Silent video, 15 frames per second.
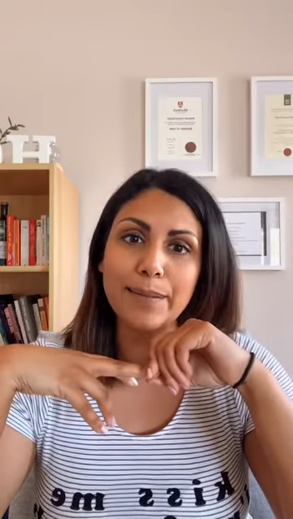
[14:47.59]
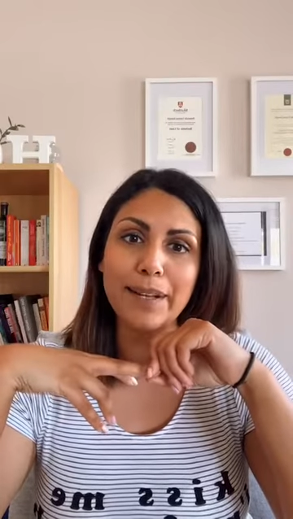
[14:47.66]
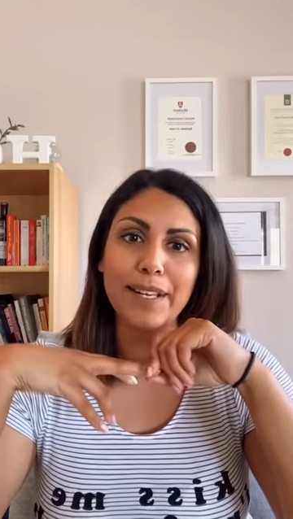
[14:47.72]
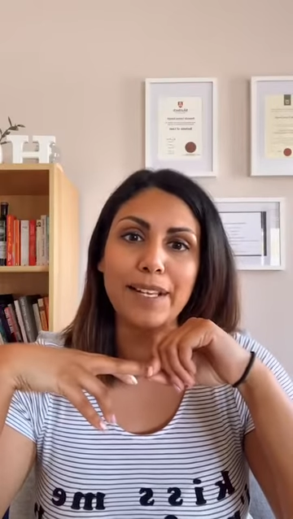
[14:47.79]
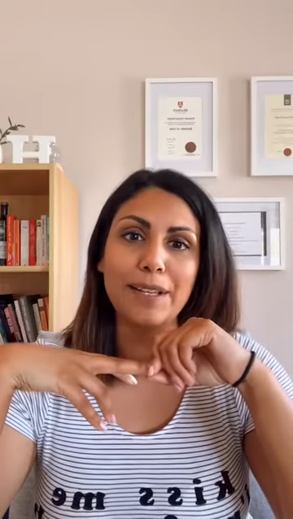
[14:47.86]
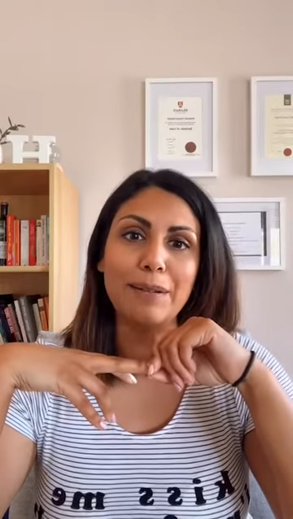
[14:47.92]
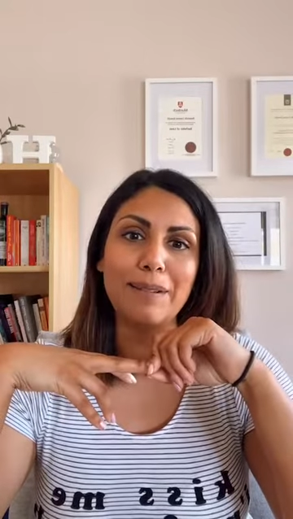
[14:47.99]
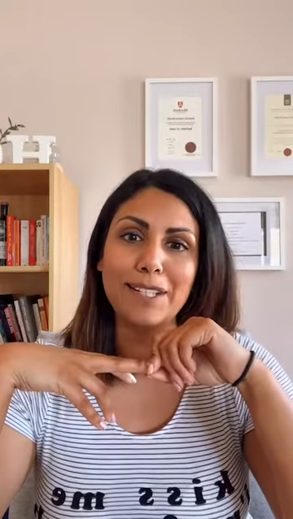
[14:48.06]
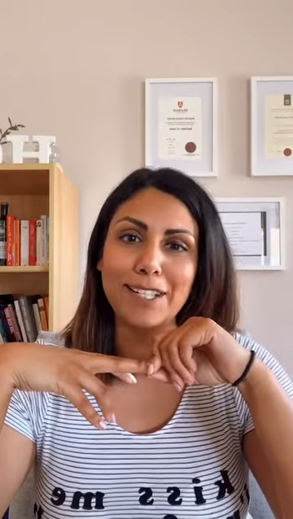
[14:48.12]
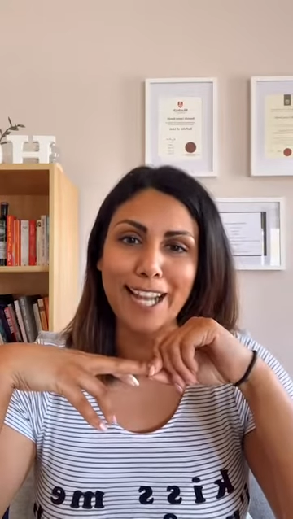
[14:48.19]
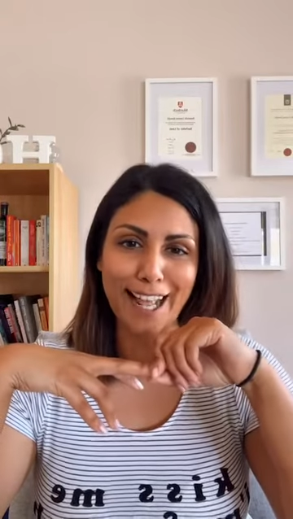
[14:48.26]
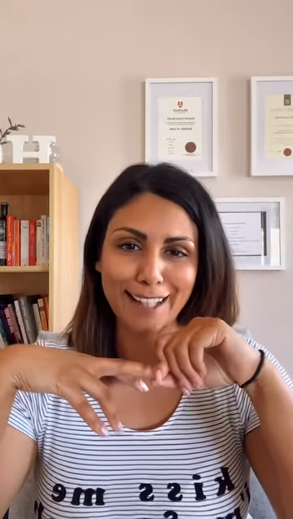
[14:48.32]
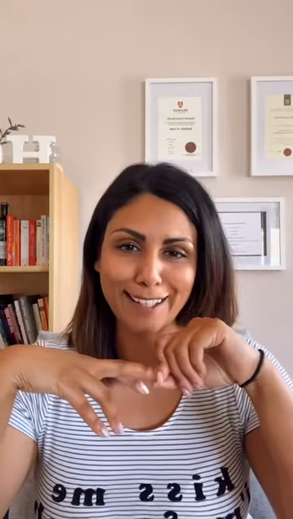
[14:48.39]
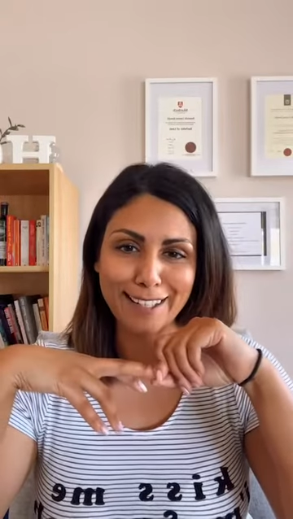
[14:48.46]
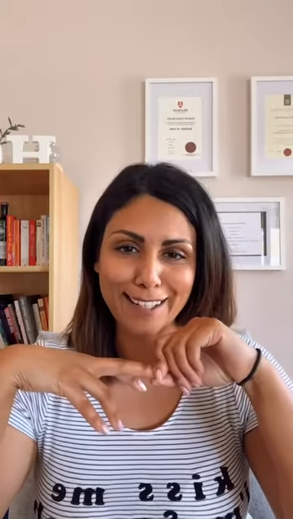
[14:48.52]
when you are
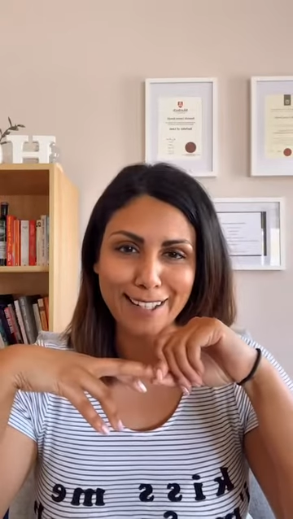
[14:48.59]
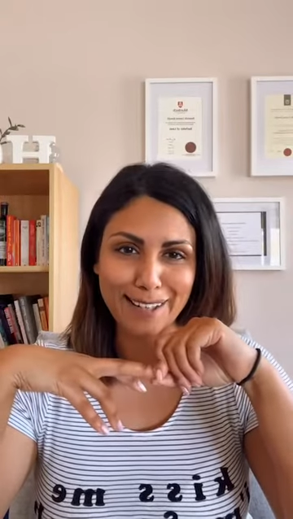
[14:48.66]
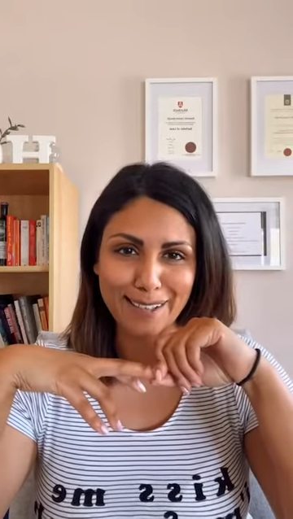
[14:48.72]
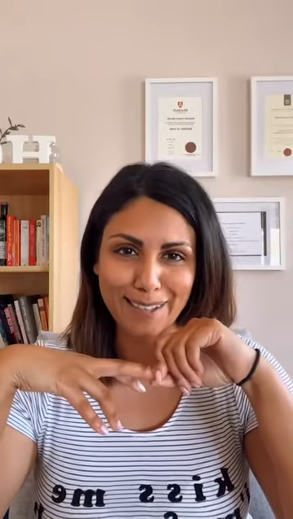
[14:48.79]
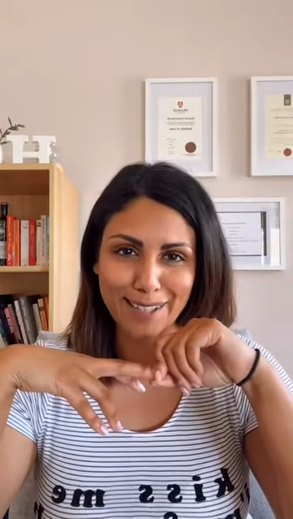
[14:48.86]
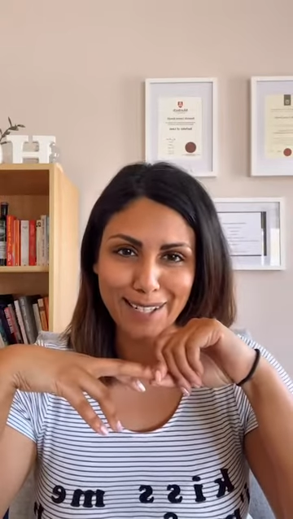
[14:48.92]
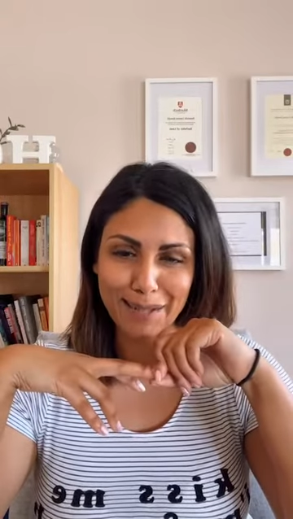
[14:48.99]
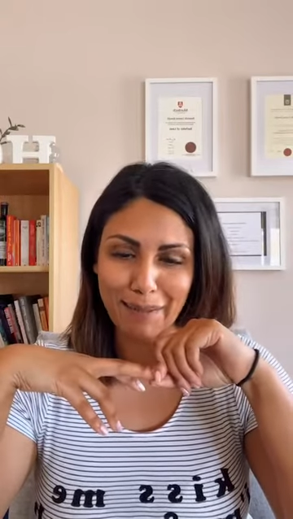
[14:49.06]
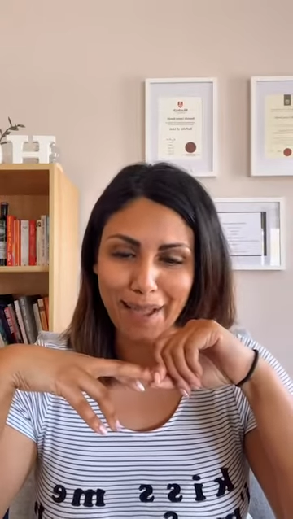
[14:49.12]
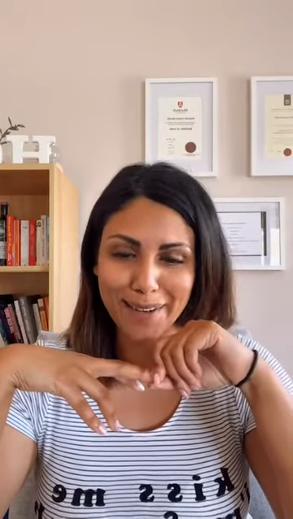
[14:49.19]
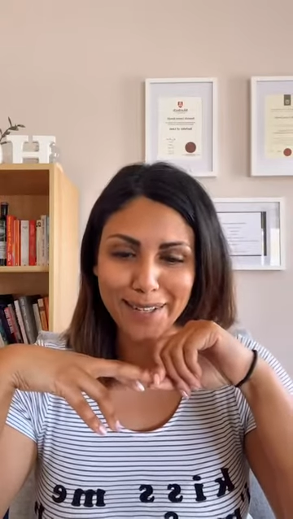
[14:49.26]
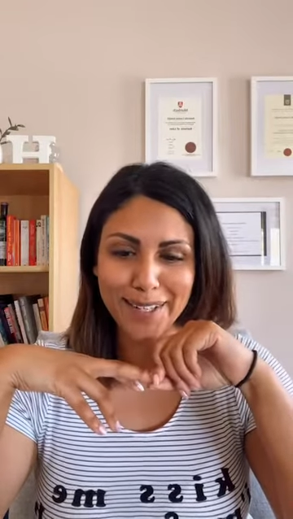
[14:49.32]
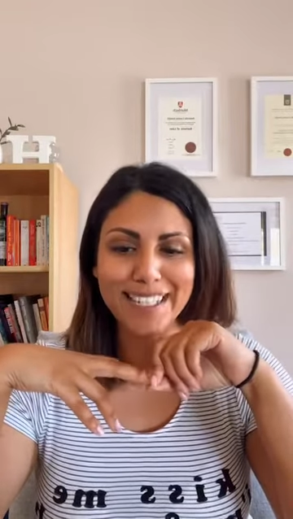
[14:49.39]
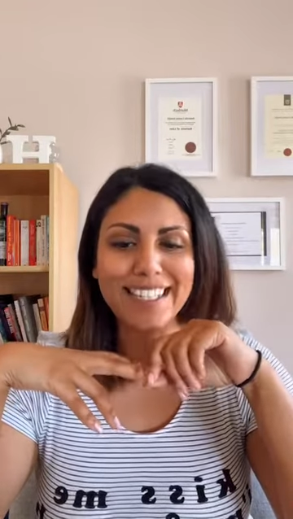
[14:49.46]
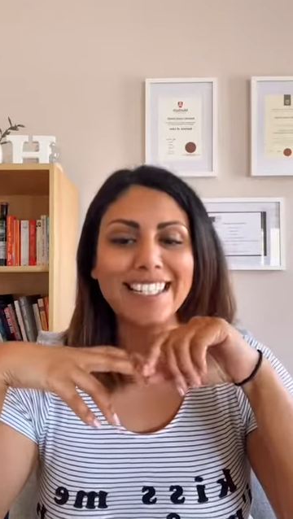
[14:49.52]
challenged on those
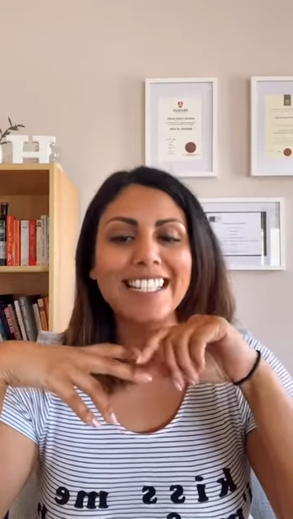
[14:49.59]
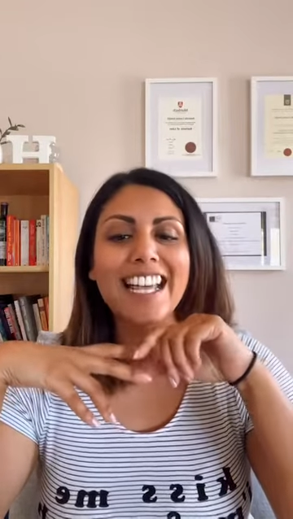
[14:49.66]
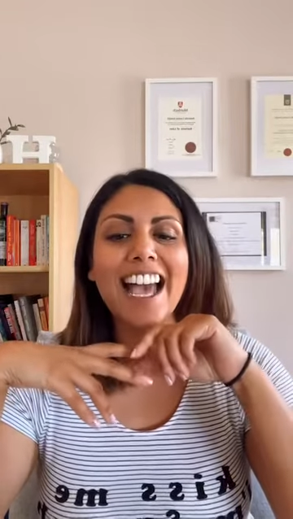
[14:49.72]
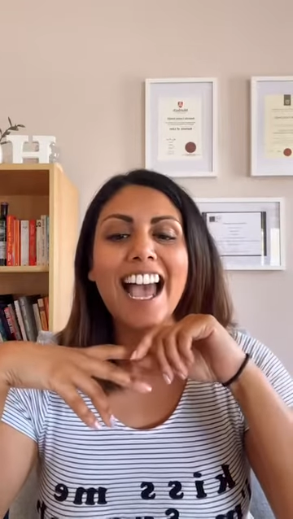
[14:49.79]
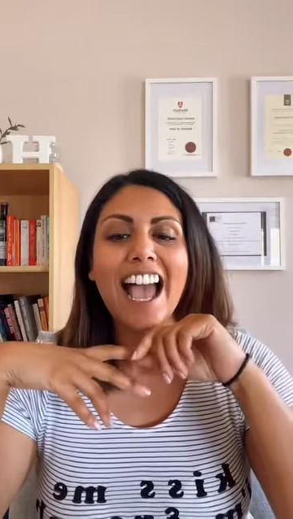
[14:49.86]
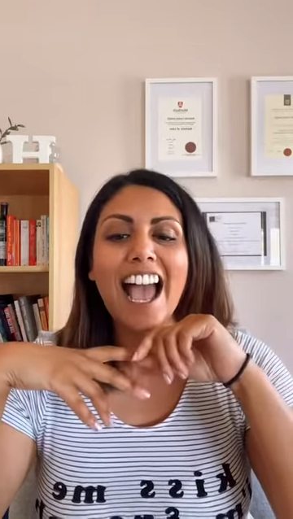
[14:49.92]
boundaries,